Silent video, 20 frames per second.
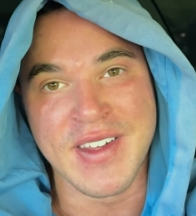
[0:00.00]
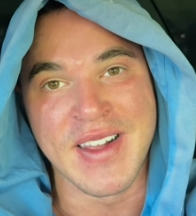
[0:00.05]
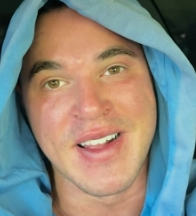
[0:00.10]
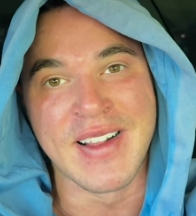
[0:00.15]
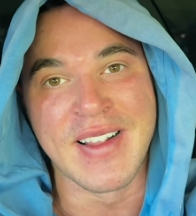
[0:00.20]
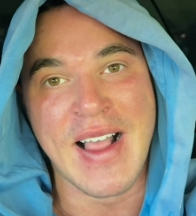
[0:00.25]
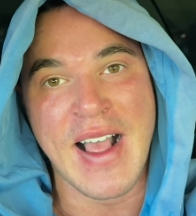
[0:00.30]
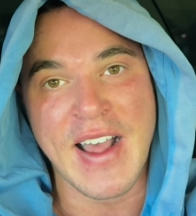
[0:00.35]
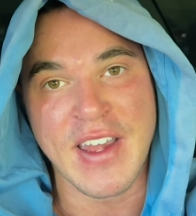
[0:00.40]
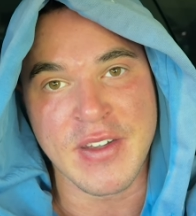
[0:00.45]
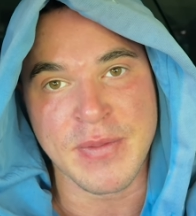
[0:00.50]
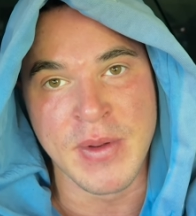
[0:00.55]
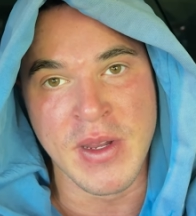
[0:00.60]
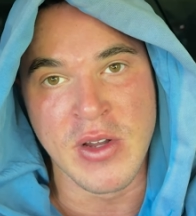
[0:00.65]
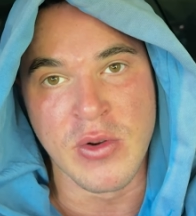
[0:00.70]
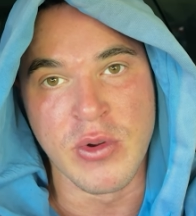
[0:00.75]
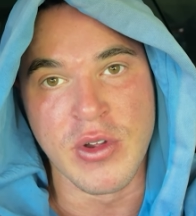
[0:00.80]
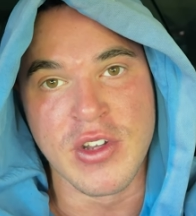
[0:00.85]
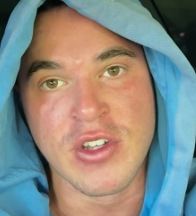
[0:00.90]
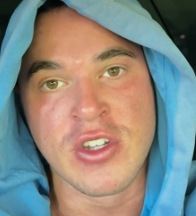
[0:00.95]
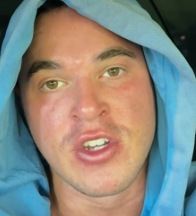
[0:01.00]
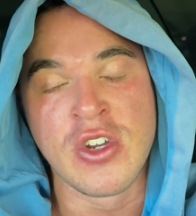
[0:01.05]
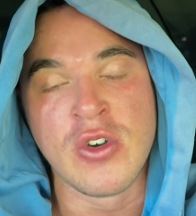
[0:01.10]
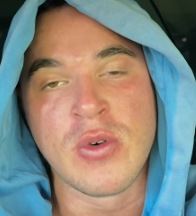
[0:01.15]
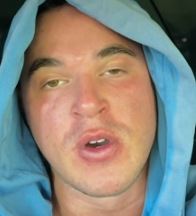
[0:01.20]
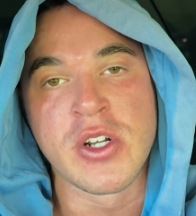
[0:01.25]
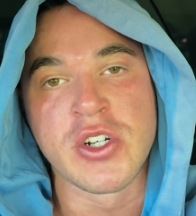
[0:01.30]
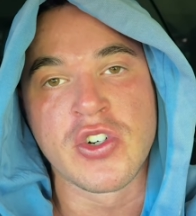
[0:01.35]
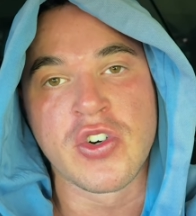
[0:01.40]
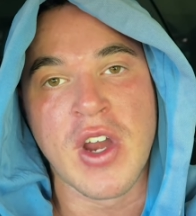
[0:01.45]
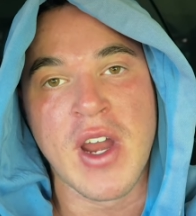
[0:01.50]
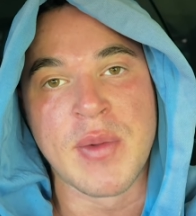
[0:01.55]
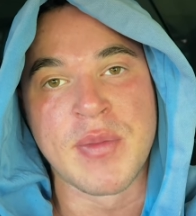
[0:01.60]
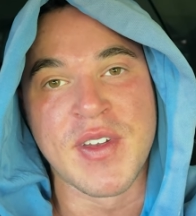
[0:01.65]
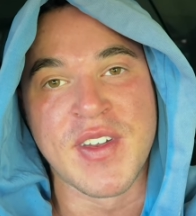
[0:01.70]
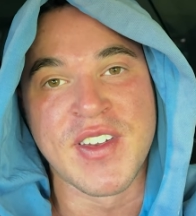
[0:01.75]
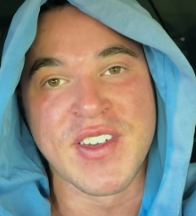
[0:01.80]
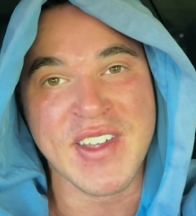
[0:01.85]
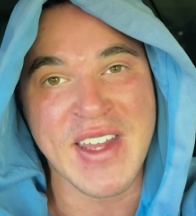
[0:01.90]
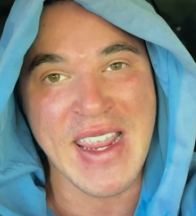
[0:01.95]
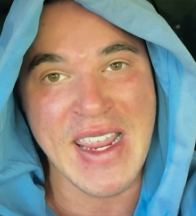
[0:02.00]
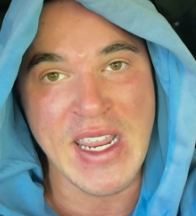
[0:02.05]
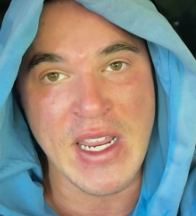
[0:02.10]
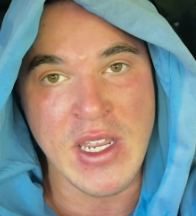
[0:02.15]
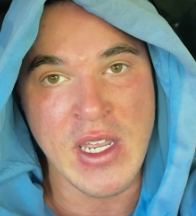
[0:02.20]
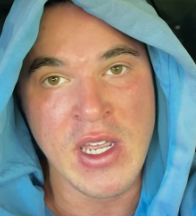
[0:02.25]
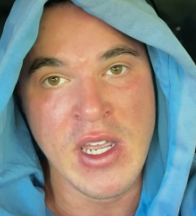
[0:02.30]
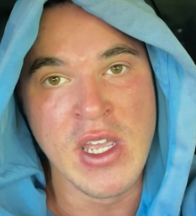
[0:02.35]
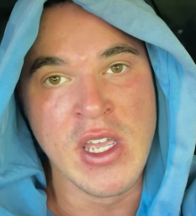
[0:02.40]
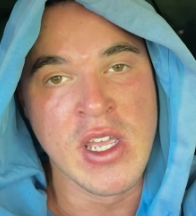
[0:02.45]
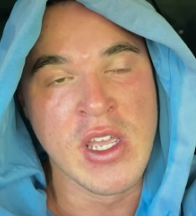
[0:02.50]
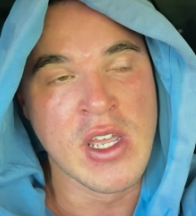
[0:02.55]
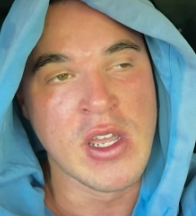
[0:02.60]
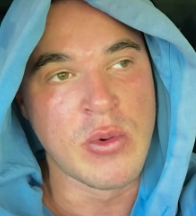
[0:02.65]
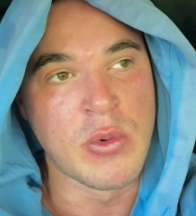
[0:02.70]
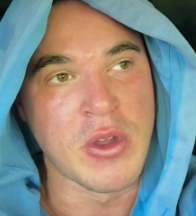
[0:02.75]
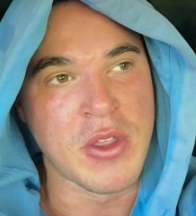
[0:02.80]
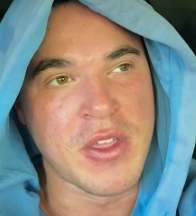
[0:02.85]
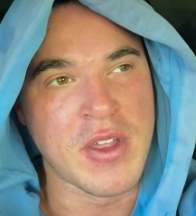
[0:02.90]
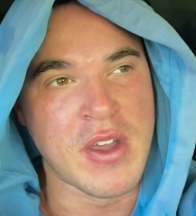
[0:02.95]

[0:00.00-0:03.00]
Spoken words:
And the last meal was 200 grams of steak with